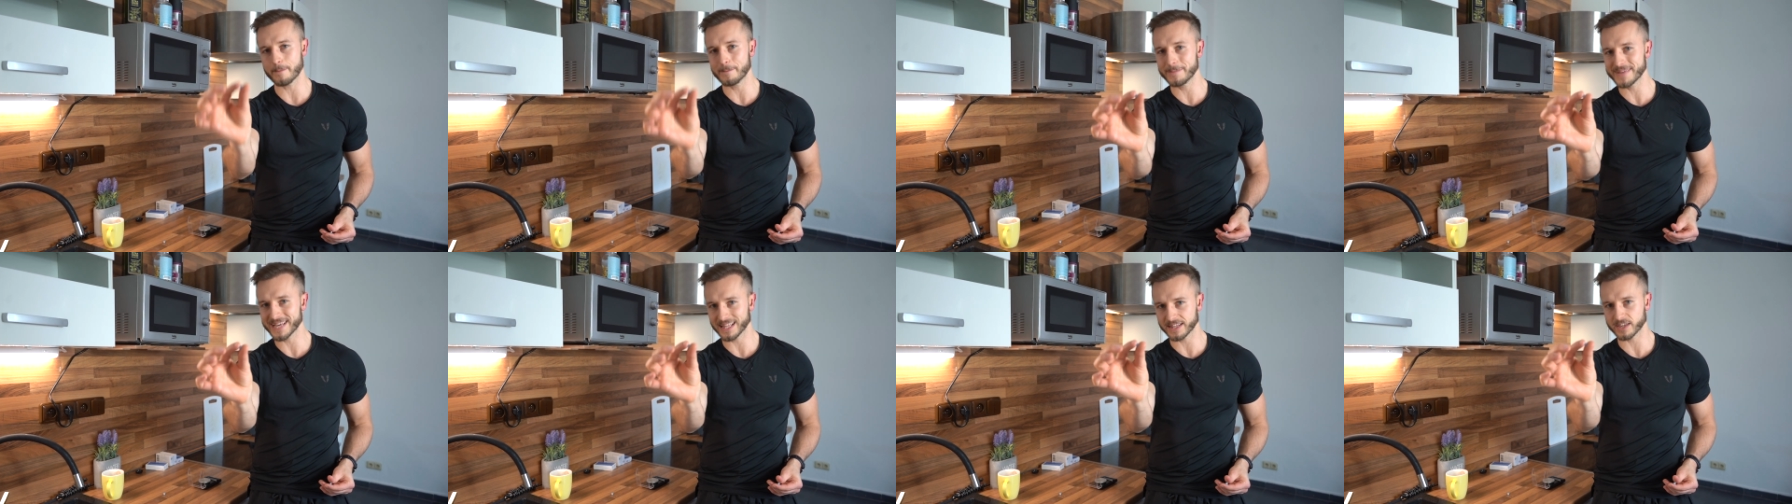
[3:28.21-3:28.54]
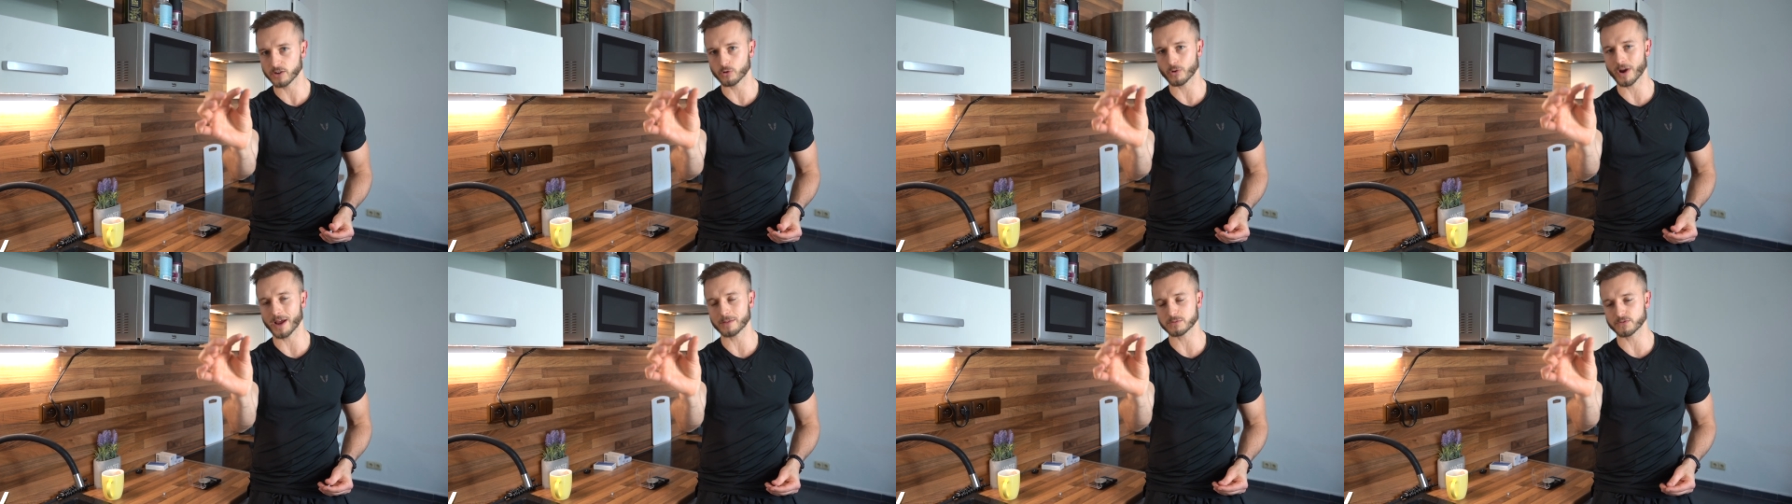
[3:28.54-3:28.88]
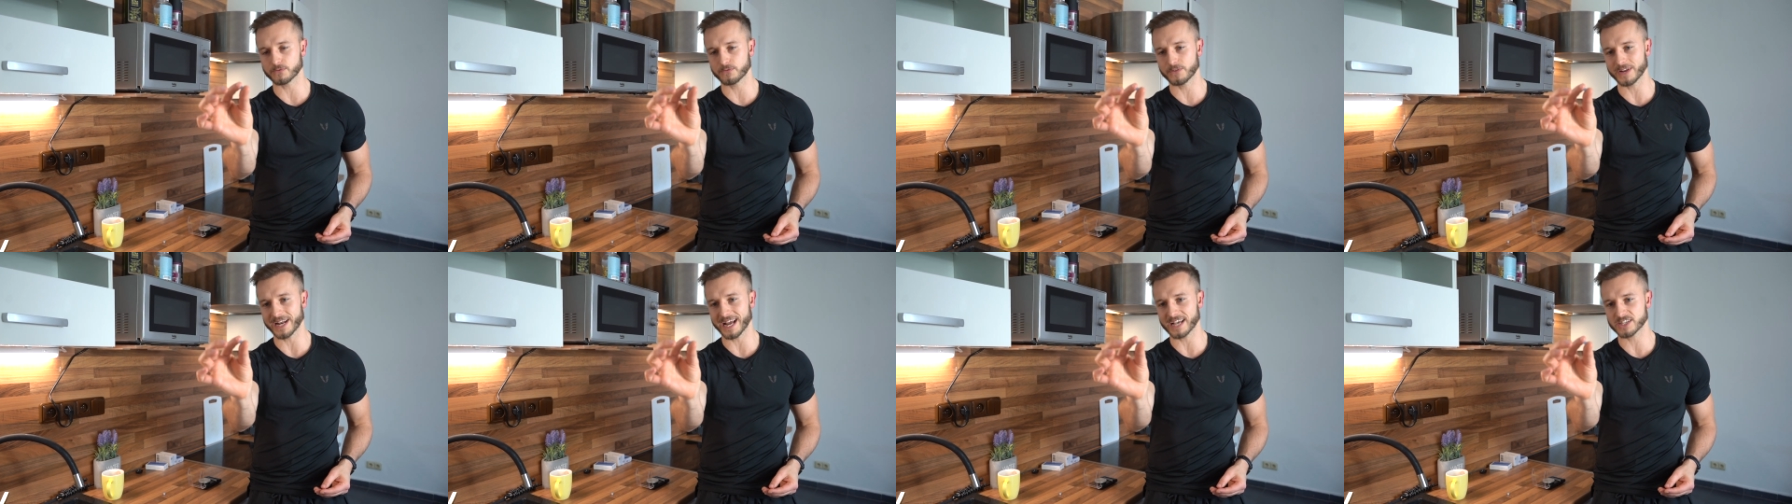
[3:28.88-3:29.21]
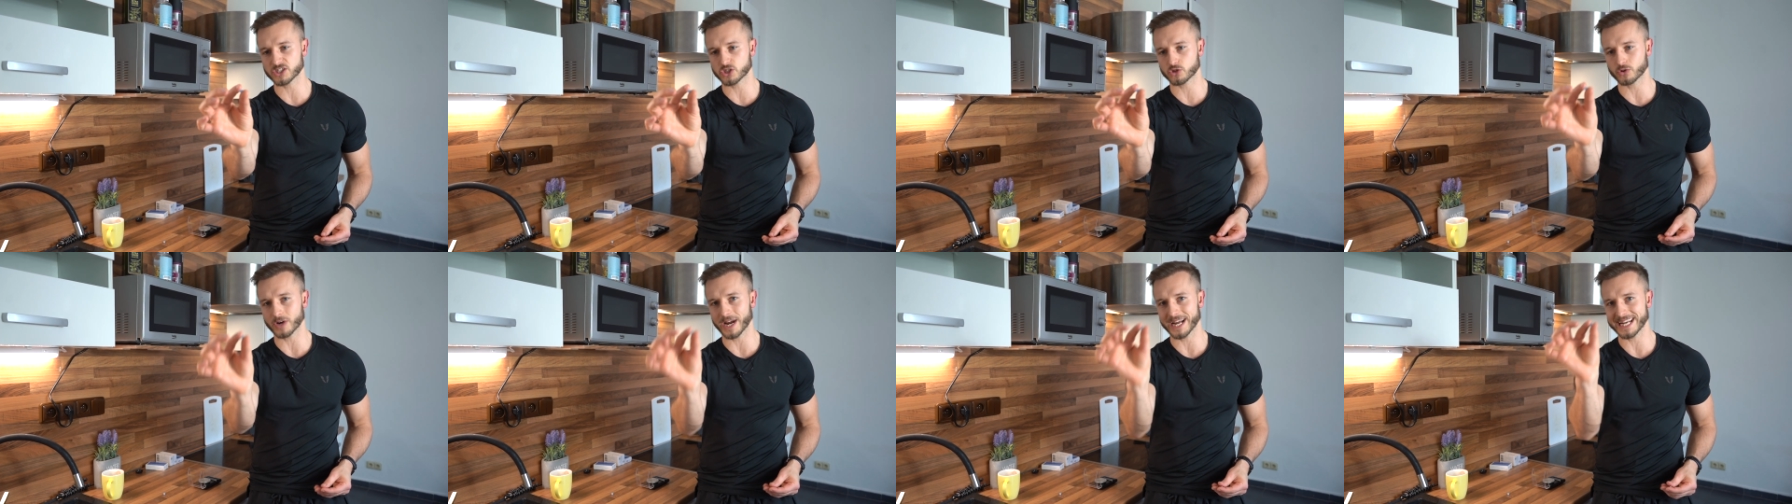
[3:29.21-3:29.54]
milligrams of
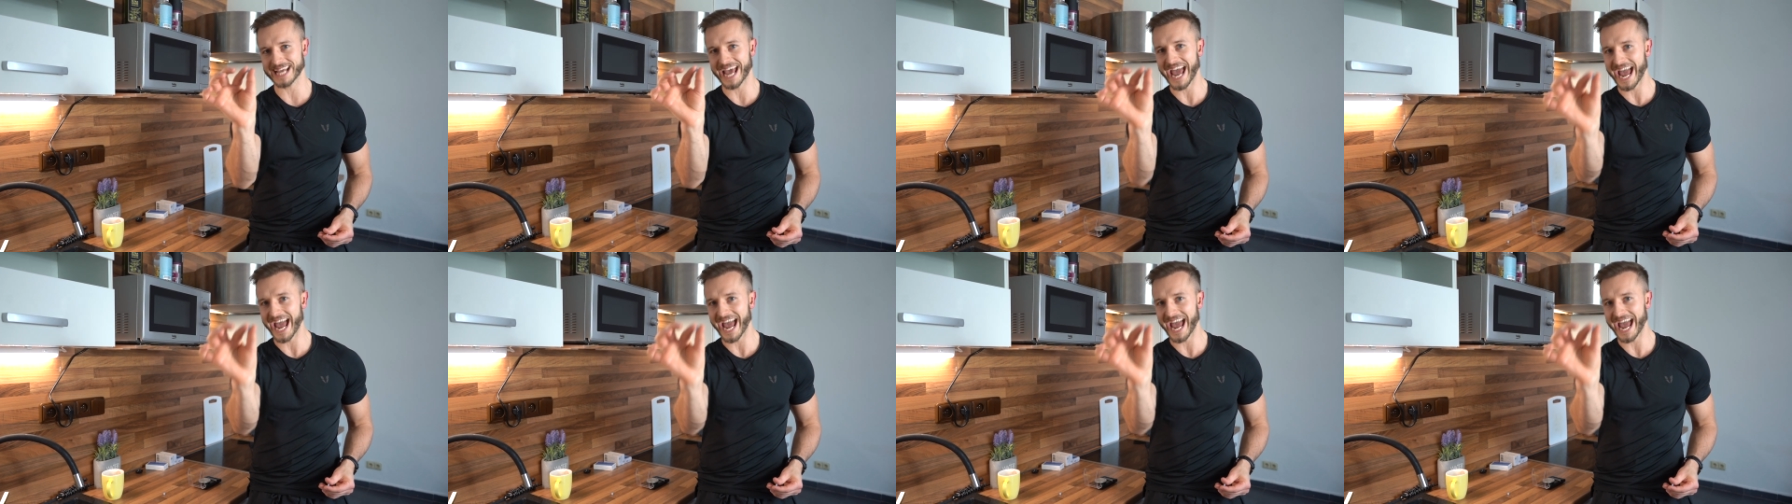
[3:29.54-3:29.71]
finasteride